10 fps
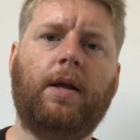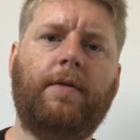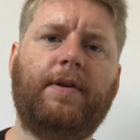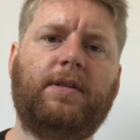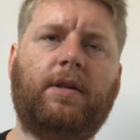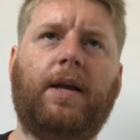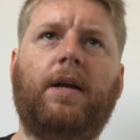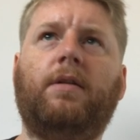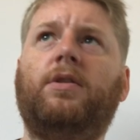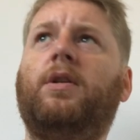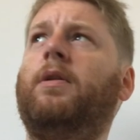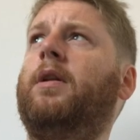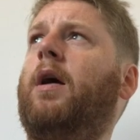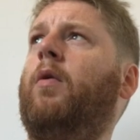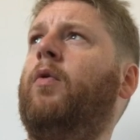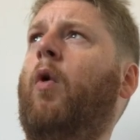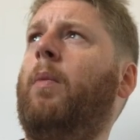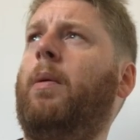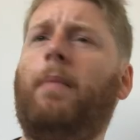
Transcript: If it's like just a normal